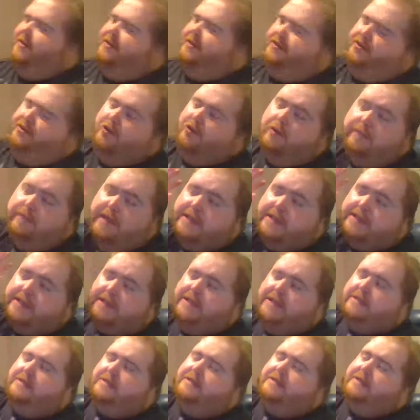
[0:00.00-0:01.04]
you'll be
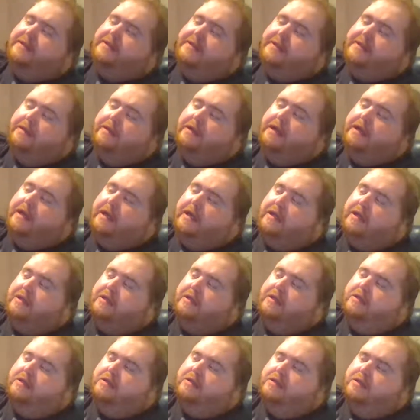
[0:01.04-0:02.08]
seeing the
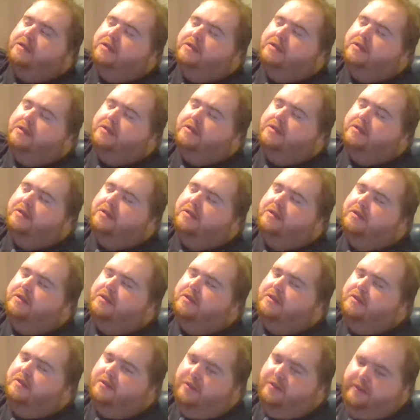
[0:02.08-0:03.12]
screen
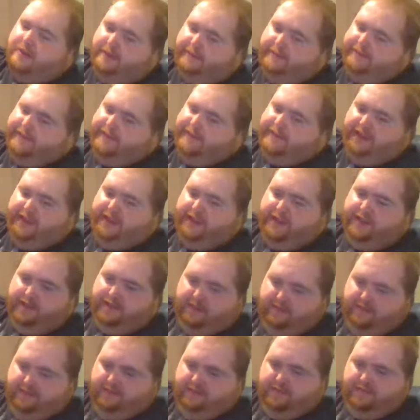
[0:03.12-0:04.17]
of the
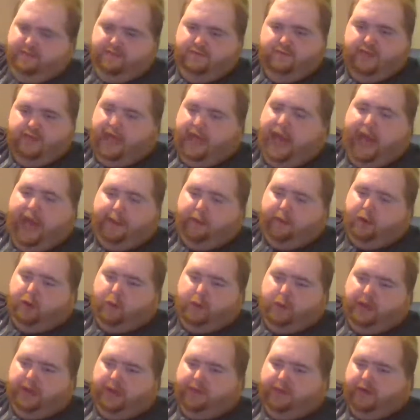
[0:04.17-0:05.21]
game or
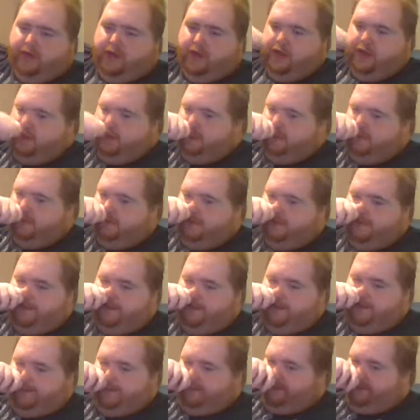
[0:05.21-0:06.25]
whatever.
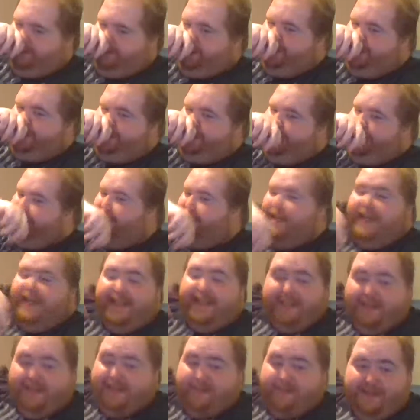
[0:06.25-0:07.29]

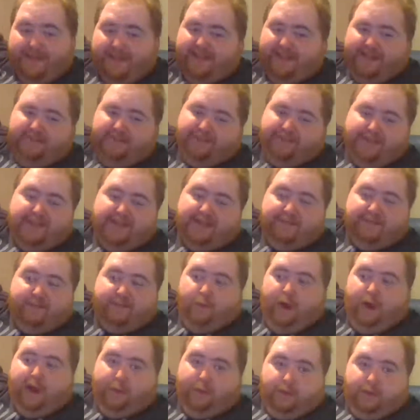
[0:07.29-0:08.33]
That'd be an inventive
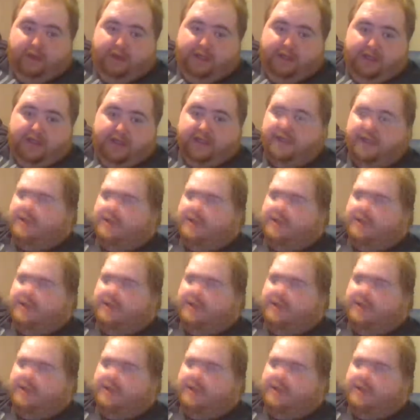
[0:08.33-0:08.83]
way, wouldn't it?